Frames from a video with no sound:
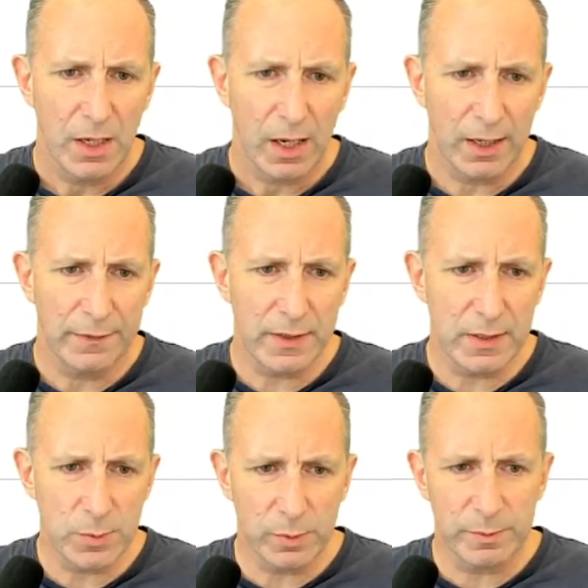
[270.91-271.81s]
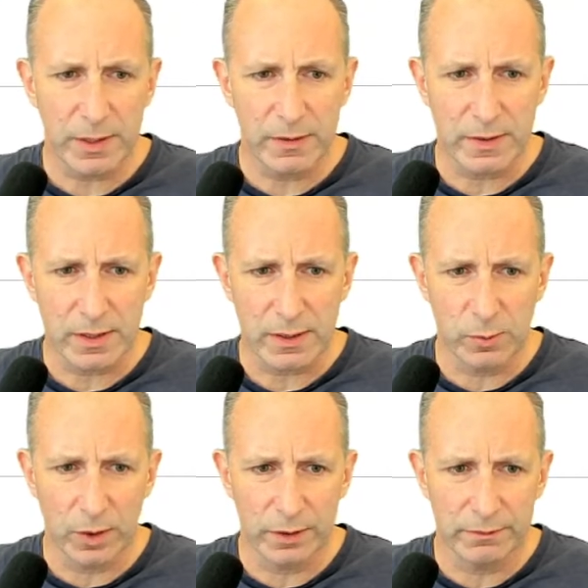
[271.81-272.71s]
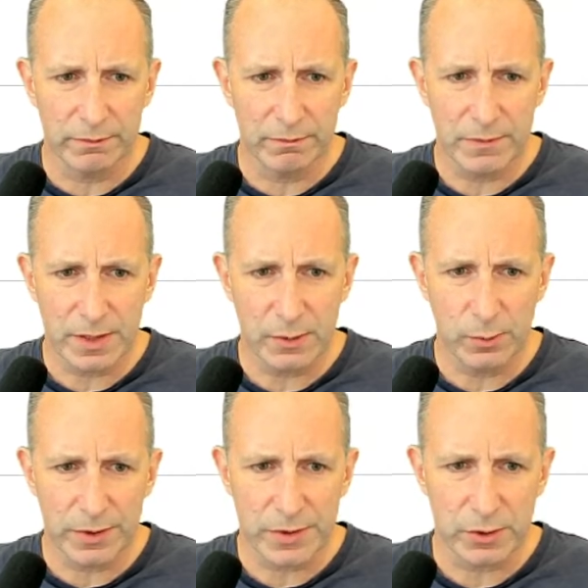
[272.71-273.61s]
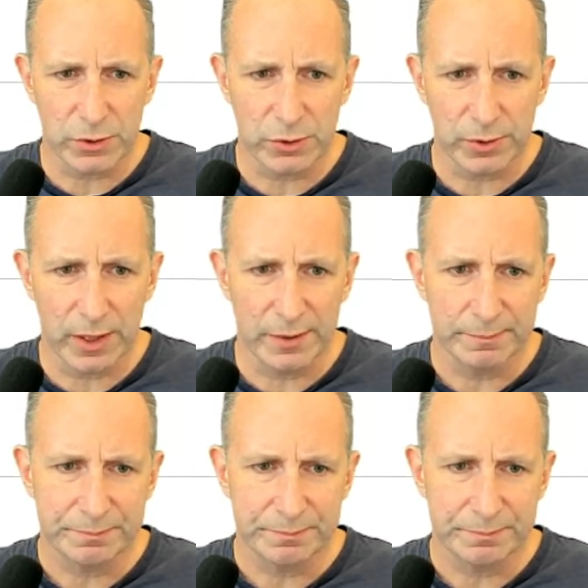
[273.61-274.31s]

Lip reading: And these would be the C1 social grade.